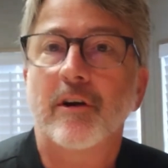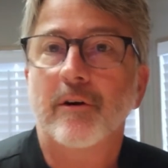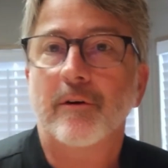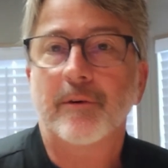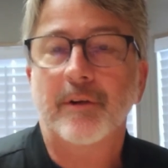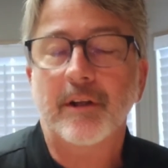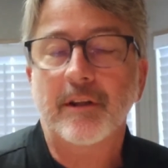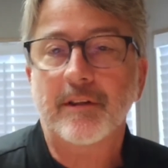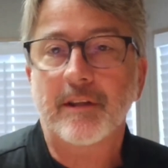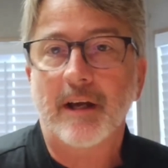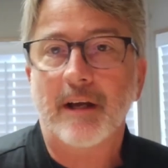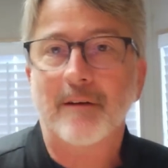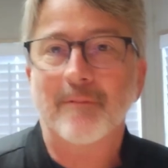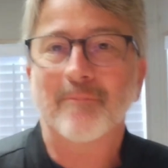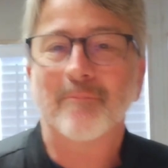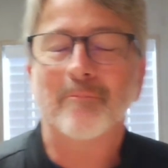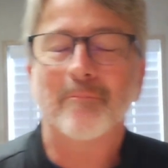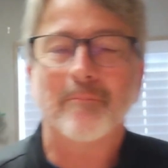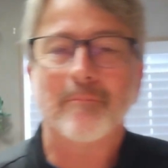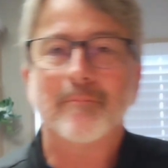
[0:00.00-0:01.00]
I don't eat that.
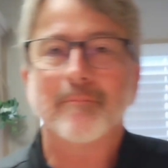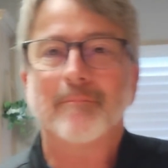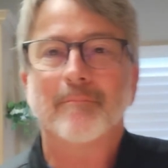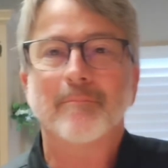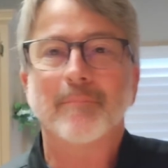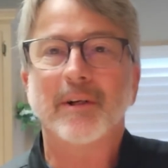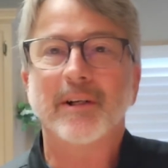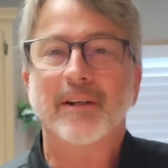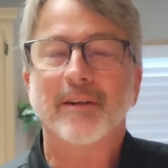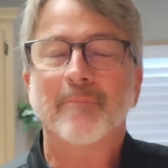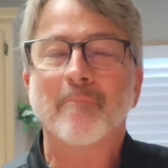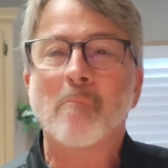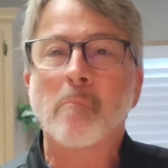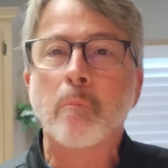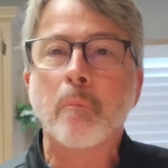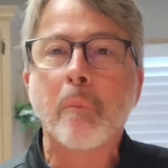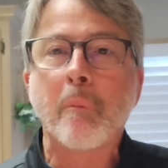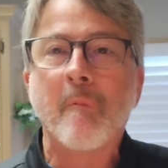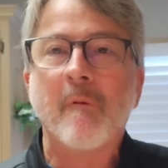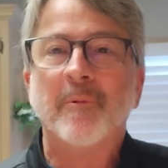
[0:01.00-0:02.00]
But
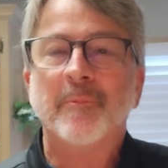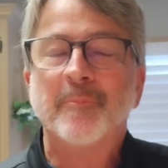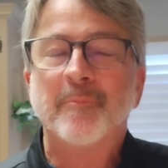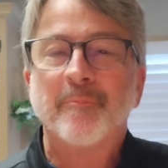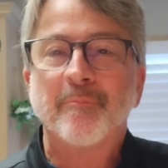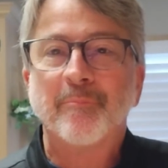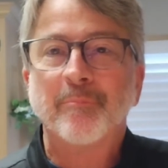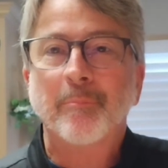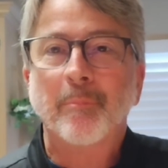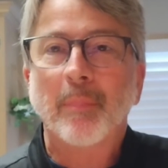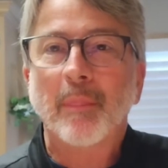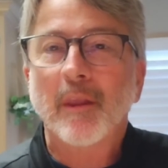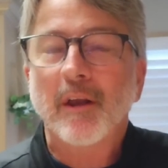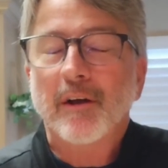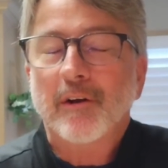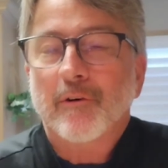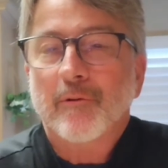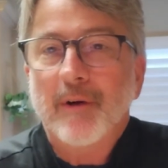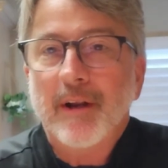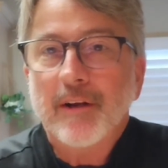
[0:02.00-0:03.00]

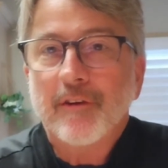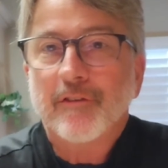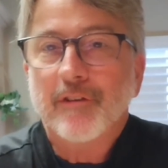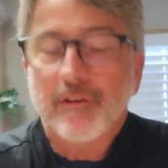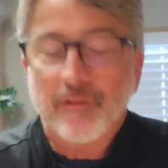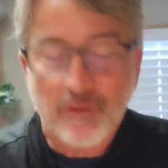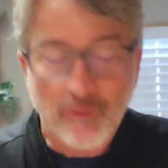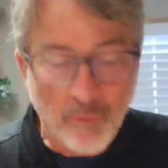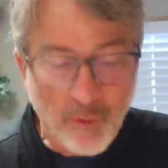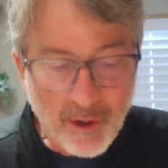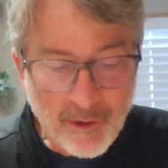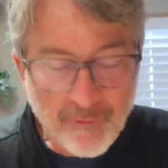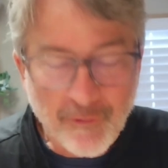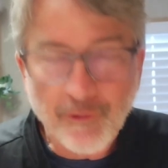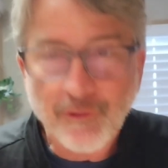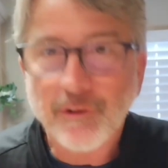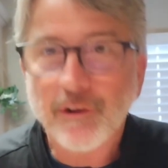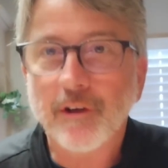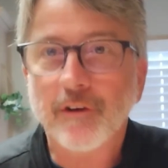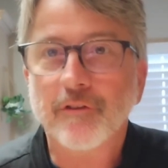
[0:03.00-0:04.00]
created such a
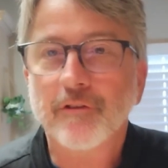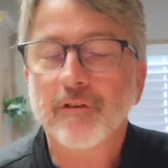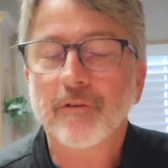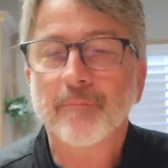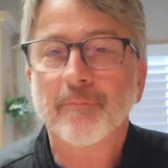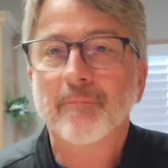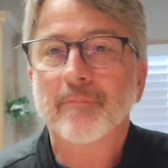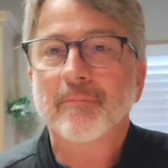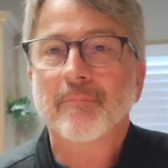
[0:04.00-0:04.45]
wonderful dish.